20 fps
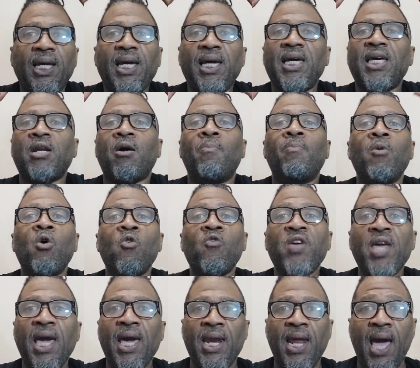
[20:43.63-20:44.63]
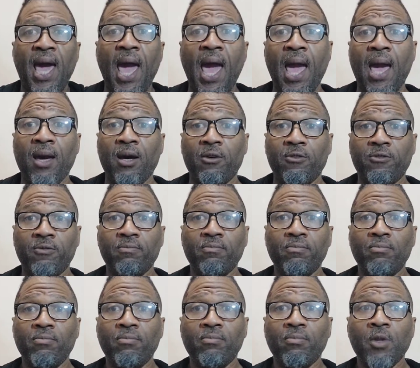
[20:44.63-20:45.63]
in a movie and a half,
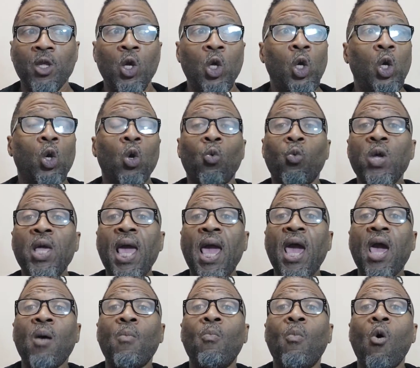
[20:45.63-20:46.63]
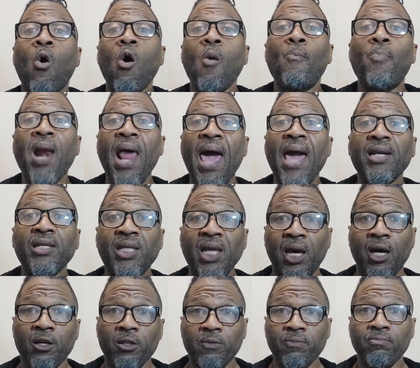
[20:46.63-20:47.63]
we had more Black
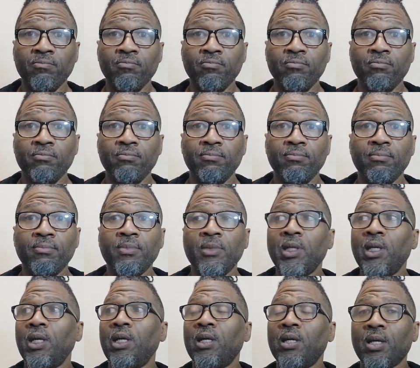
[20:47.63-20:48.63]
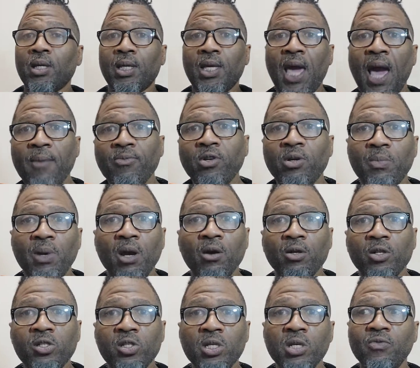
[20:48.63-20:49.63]
Death, Captain
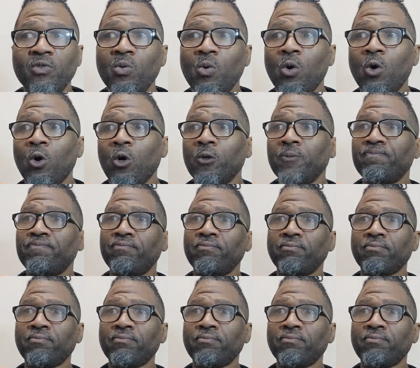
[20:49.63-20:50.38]
America Civil War,